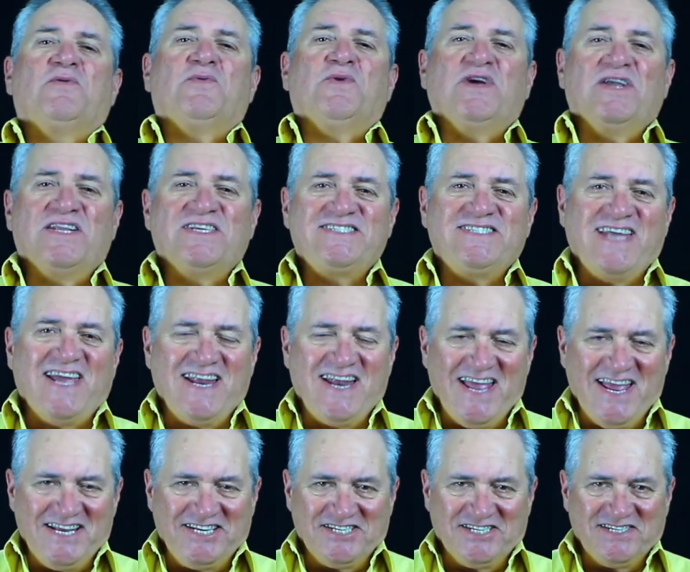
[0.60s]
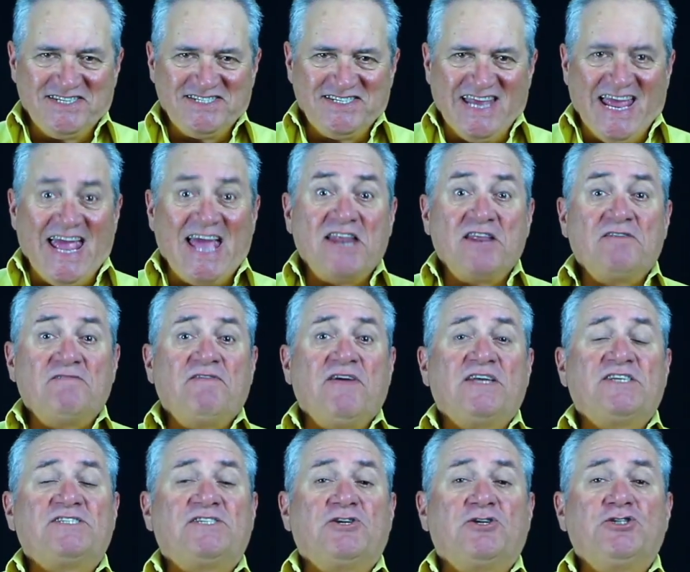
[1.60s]
Real estate agents and
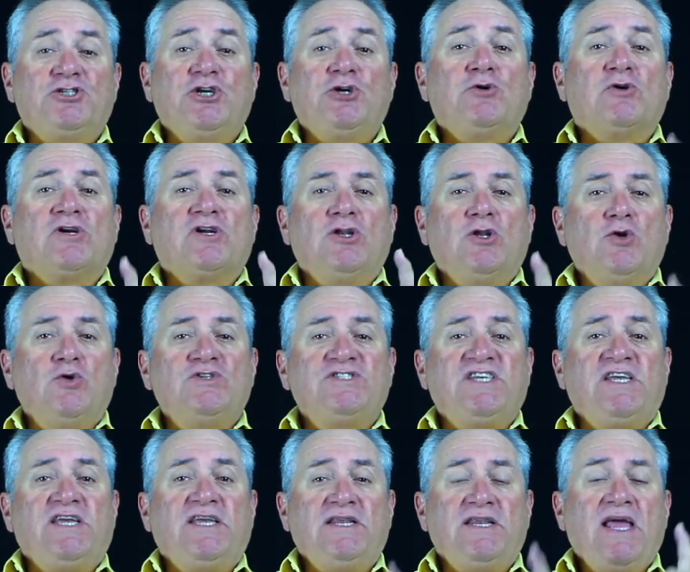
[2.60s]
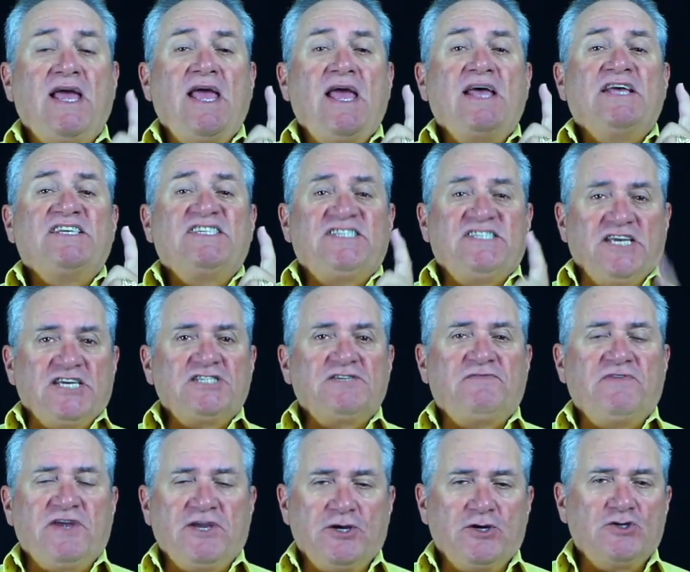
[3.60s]
investors, you are losing six
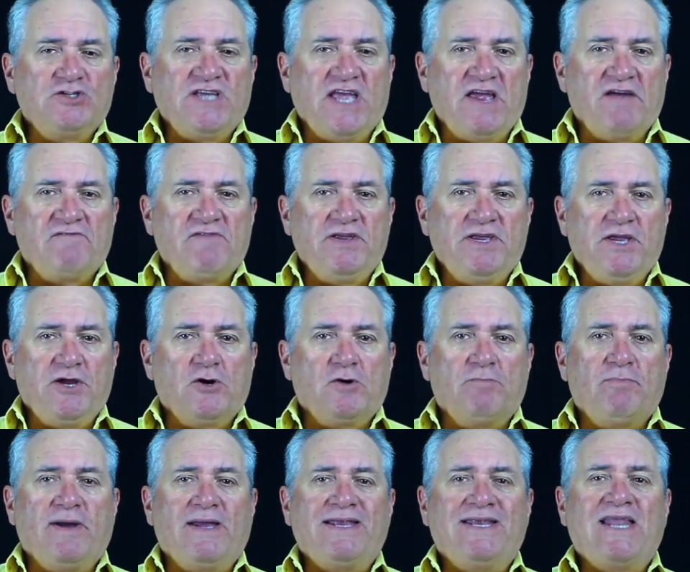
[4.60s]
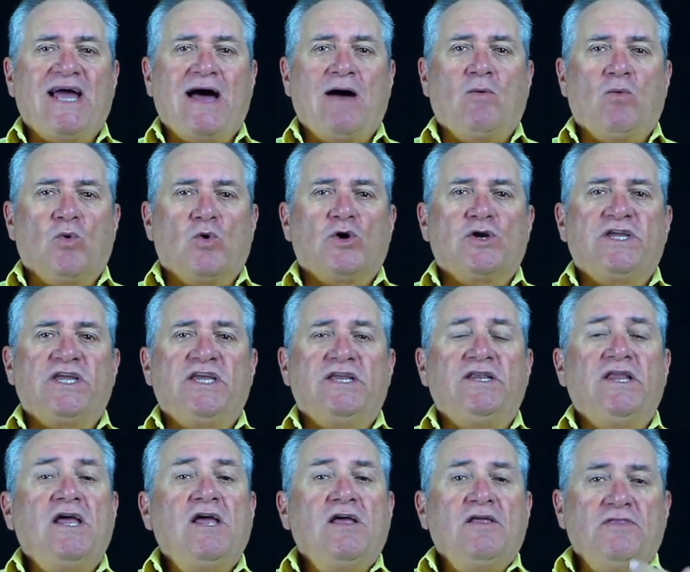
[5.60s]
figures every year by not
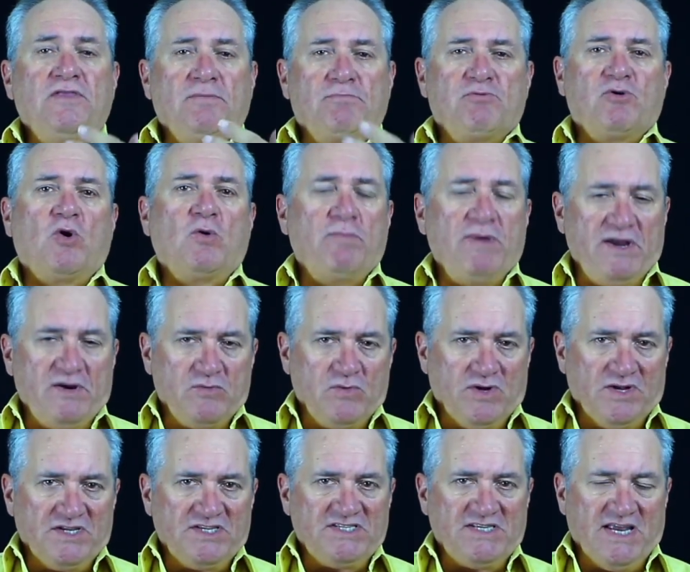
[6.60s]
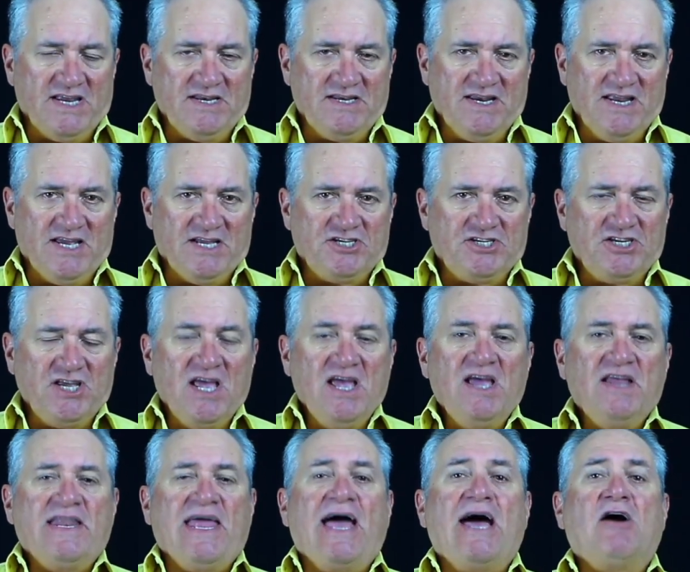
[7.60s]
working the probate real estate niche.
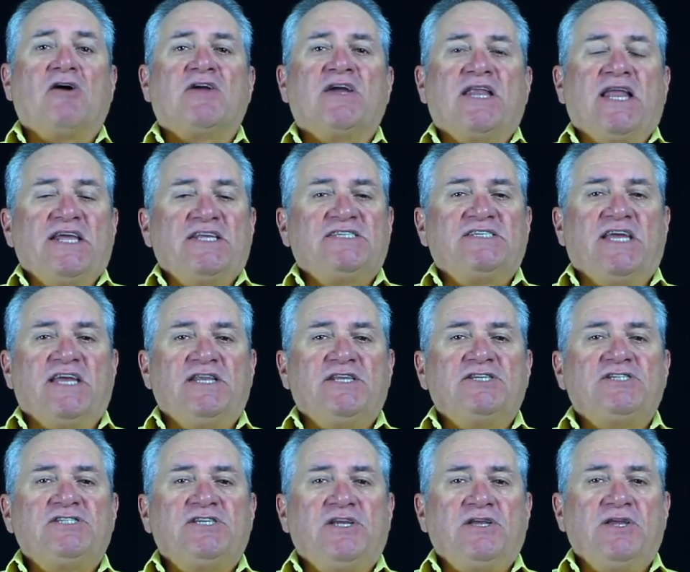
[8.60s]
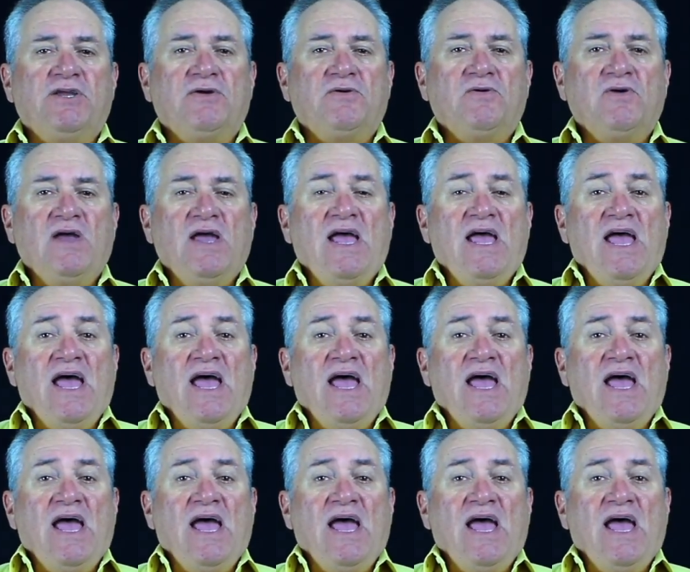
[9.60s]
Now, how can I say this to you?